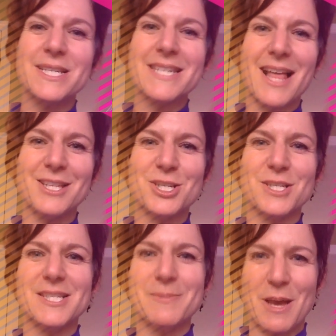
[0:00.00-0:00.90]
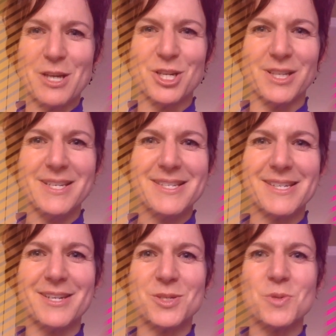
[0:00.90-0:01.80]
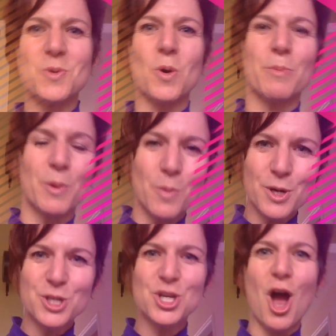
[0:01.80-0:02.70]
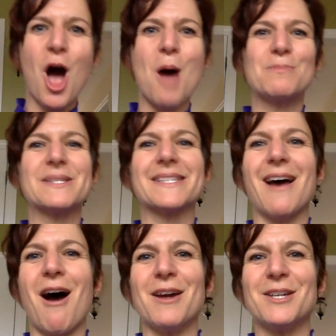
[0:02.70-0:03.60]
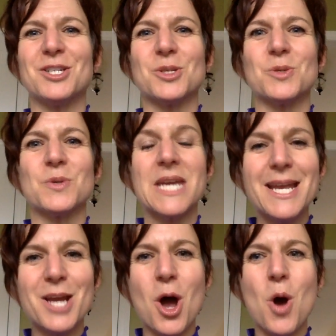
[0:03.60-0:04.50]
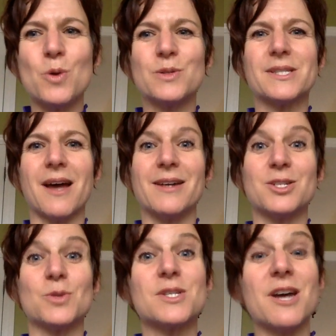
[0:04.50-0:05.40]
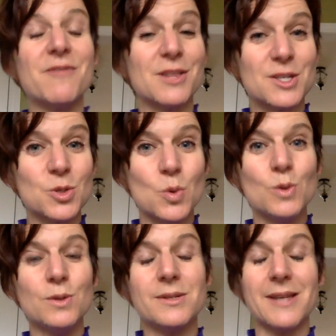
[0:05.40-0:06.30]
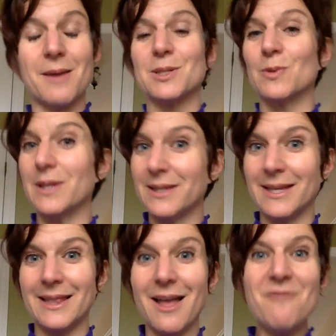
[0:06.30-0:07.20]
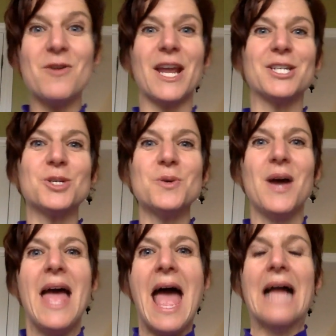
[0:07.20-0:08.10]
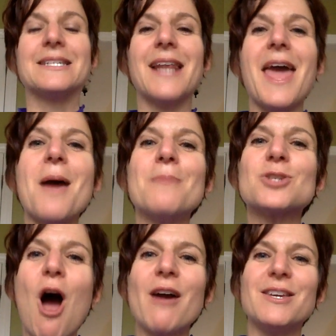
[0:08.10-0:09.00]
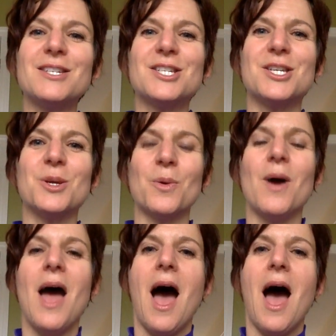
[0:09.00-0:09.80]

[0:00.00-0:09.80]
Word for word: intelligence specialist. I do corporate workshops, I do keynotes, I do stuff in the schools. I absolutely love what I do. And today I'm talking to you